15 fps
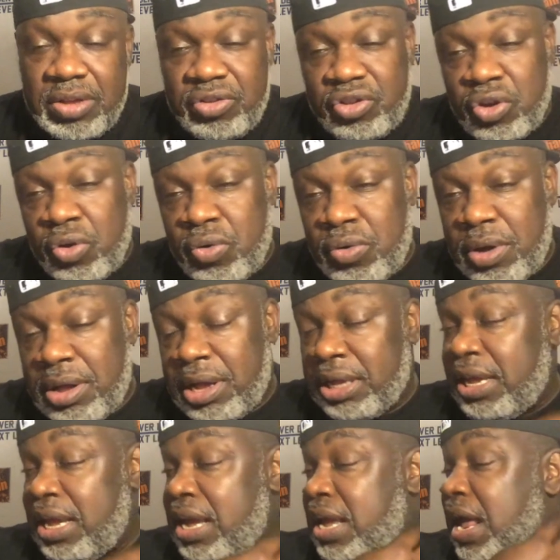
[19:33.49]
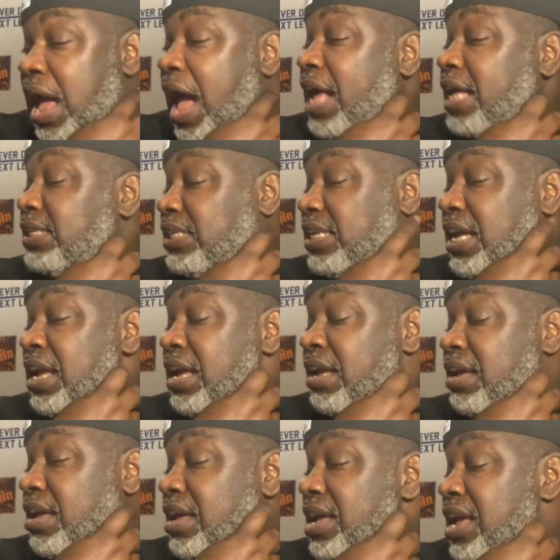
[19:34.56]
So again, I
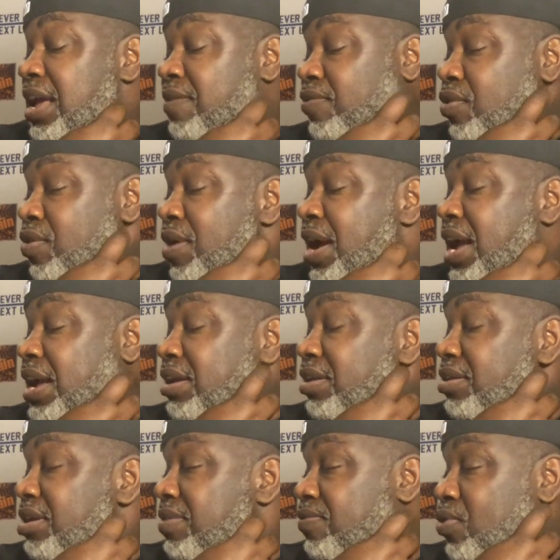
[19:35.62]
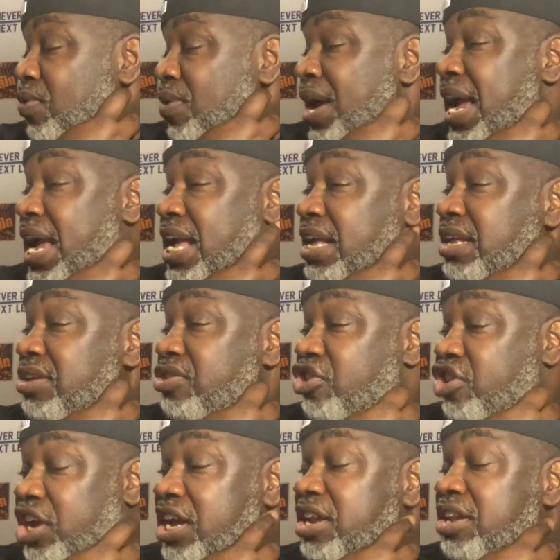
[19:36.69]
say if you ain't
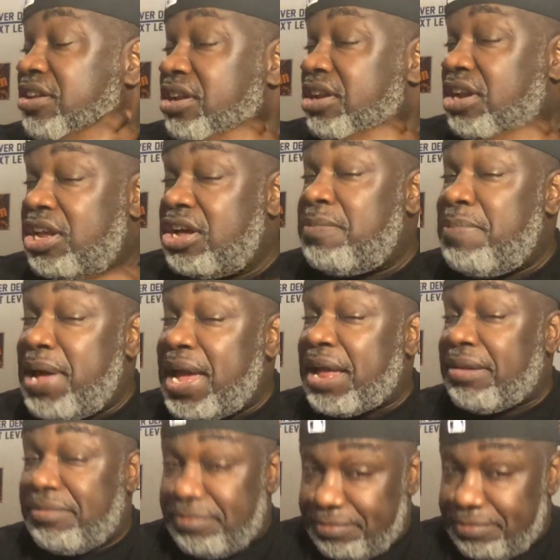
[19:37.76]
cheating a little bit,